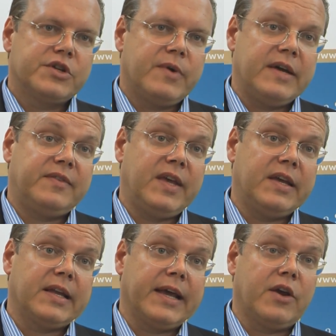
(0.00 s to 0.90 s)
So I
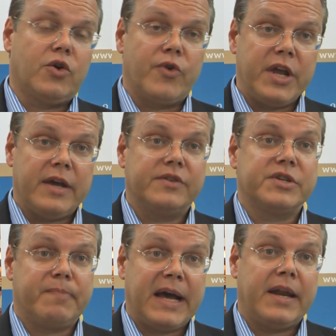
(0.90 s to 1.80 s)
think like Korea,
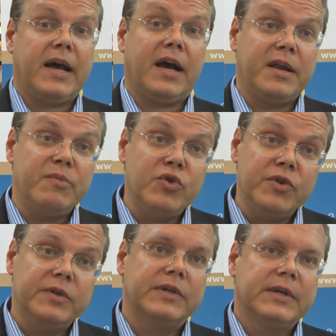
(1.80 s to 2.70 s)
Japan,
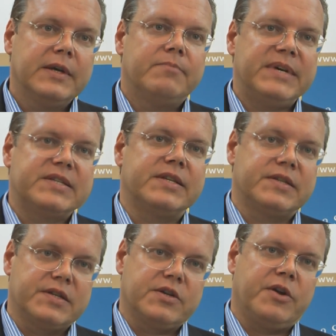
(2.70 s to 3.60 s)
honeymoon
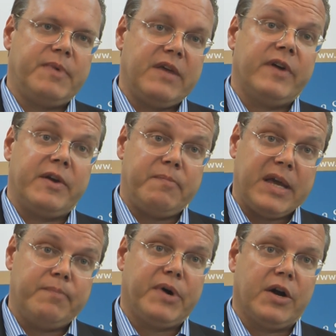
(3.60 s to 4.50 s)
business is going to be a very
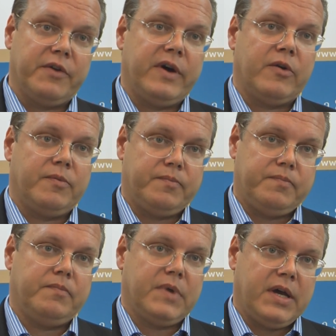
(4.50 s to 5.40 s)
big part of our,
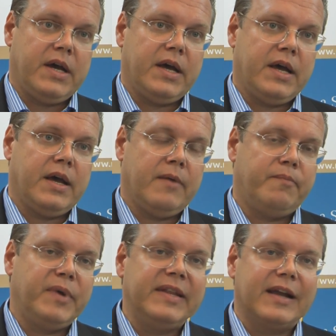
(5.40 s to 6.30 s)
uh,
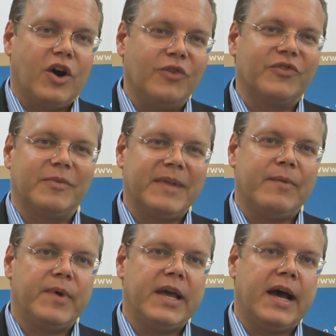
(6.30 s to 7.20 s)
uh, with the concept
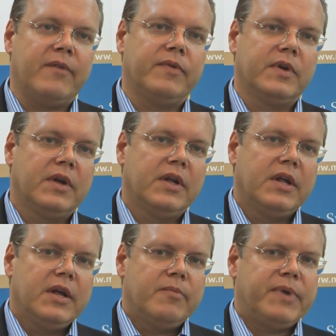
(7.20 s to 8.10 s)
that we have
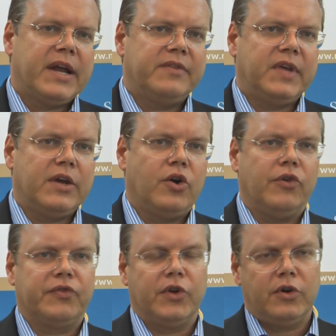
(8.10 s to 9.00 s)
but I think
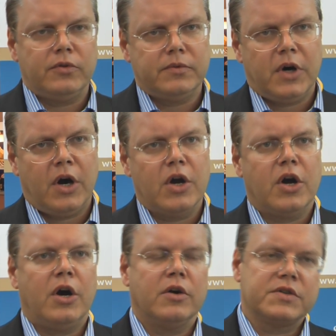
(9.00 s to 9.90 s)
also Hong
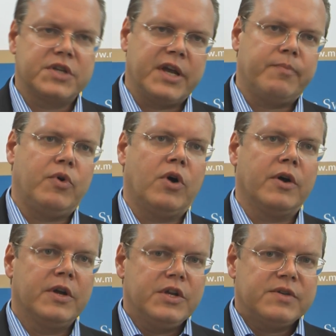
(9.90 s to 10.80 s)
Kong,
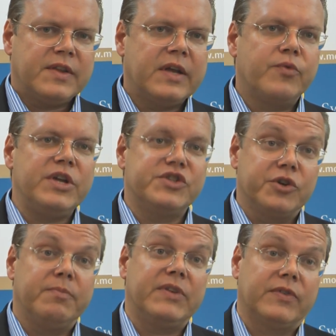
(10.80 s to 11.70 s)
Singapore, I think the
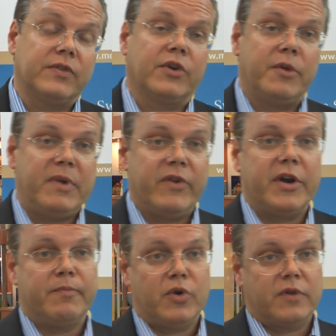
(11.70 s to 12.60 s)
regional business is going to be
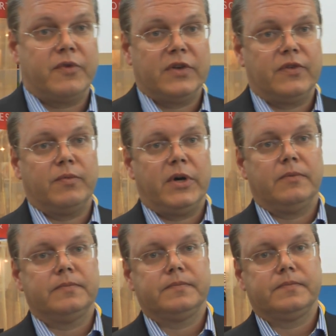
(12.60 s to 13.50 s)
very important for us as well.